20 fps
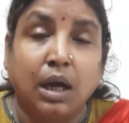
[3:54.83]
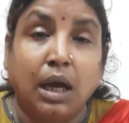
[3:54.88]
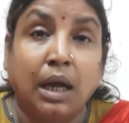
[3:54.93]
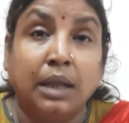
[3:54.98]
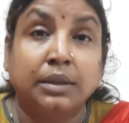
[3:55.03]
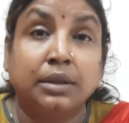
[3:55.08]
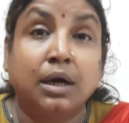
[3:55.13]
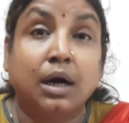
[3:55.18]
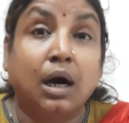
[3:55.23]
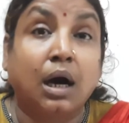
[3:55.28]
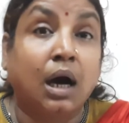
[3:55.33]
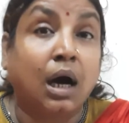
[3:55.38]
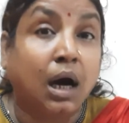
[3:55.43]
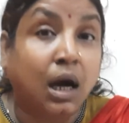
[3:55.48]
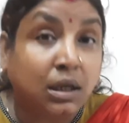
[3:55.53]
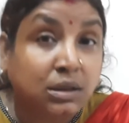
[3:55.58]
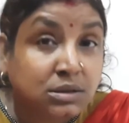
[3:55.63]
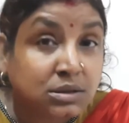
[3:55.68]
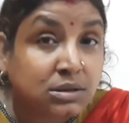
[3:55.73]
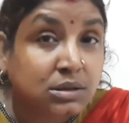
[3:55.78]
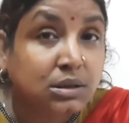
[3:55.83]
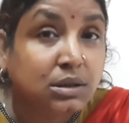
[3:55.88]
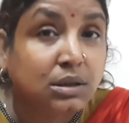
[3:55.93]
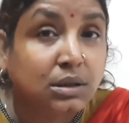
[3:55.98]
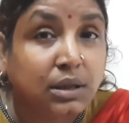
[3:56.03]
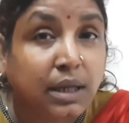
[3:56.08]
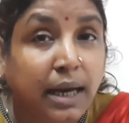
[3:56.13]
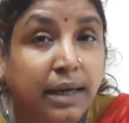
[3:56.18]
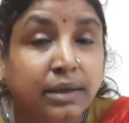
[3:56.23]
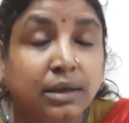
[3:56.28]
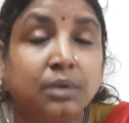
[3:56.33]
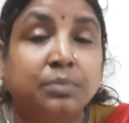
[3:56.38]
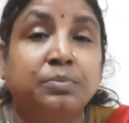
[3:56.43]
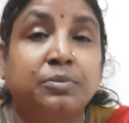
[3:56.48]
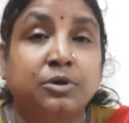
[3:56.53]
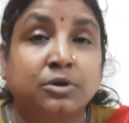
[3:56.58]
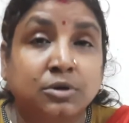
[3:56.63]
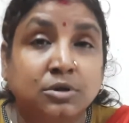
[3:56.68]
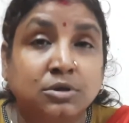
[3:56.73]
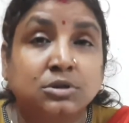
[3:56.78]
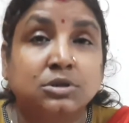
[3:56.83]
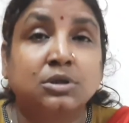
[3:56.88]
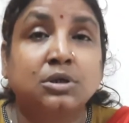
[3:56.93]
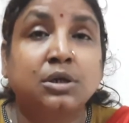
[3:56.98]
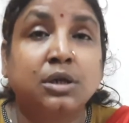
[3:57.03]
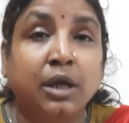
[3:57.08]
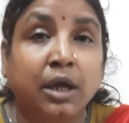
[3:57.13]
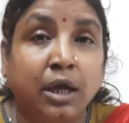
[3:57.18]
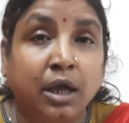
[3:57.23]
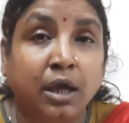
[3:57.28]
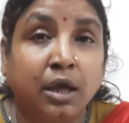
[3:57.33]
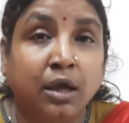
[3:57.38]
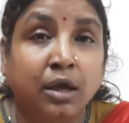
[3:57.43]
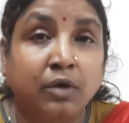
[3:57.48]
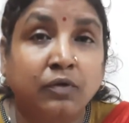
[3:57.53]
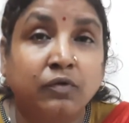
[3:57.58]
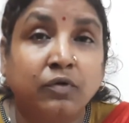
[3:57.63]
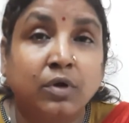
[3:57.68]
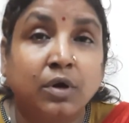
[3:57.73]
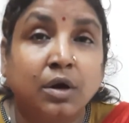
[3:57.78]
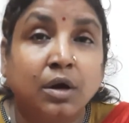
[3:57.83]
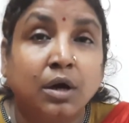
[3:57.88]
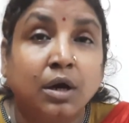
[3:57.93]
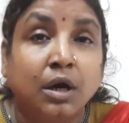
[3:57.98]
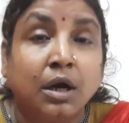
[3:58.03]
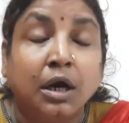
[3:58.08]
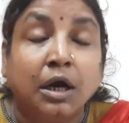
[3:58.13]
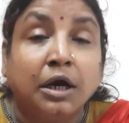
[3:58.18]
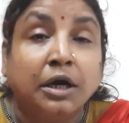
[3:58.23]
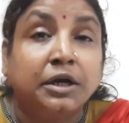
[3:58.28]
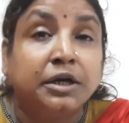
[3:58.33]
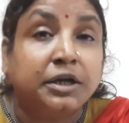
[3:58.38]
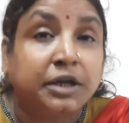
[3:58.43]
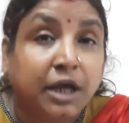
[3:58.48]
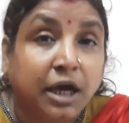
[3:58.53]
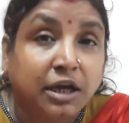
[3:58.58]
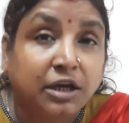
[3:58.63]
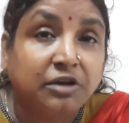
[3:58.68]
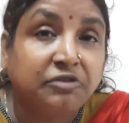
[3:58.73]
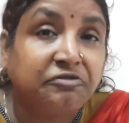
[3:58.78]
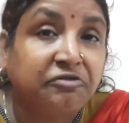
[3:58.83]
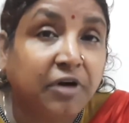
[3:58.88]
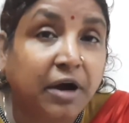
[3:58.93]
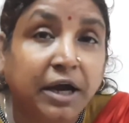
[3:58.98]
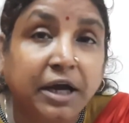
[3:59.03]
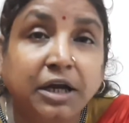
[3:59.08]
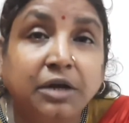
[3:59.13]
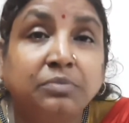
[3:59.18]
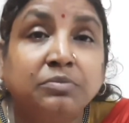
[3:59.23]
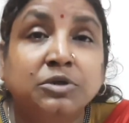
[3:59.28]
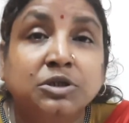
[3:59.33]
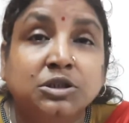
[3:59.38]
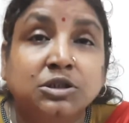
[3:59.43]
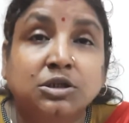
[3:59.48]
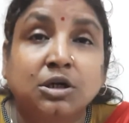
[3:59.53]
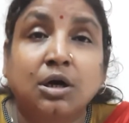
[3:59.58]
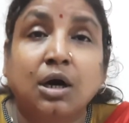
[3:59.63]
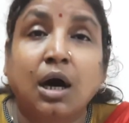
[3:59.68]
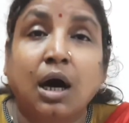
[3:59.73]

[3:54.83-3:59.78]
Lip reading: And the answer that the person gave terrified Mr.